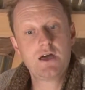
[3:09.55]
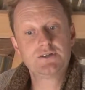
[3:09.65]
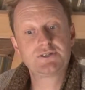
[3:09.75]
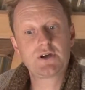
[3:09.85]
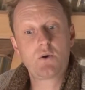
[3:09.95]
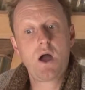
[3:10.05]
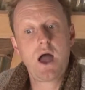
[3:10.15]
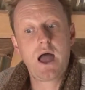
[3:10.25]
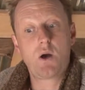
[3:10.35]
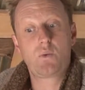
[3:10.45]
So
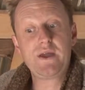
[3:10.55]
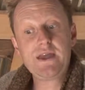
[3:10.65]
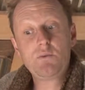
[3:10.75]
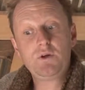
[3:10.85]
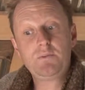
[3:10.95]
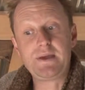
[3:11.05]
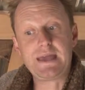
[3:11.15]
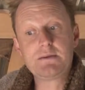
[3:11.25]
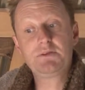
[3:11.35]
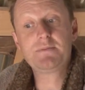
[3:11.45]
we will be
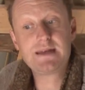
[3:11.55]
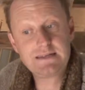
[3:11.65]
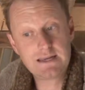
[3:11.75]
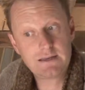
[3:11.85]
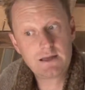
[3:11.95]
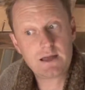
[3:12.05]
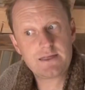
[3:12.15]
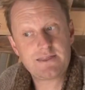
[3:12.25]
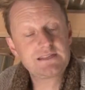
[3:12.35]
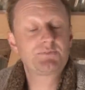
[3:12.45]
implementing
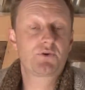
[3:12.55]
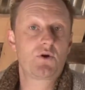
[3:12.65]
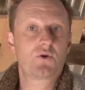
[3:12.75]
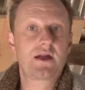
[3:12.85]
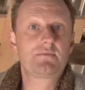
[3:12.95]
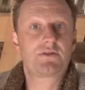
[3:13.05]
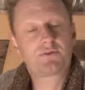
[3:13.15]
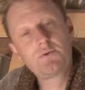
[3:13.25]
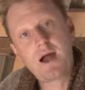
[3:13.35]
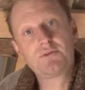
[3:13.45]
this program
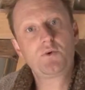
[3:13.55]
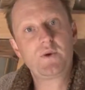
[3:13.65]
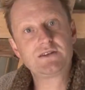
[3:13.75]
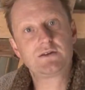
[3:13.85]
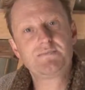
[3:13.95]
throughout the winter.